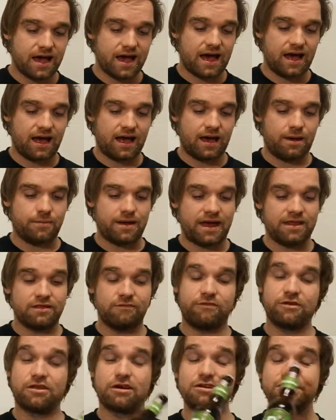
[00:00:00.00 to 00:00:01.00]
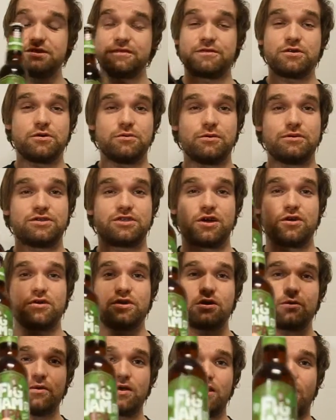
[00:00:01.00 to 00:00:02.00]
And for those of you who don't
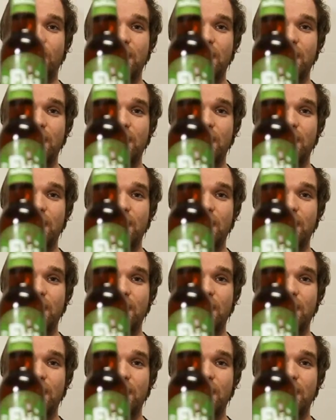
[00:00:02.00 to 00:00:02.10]
know what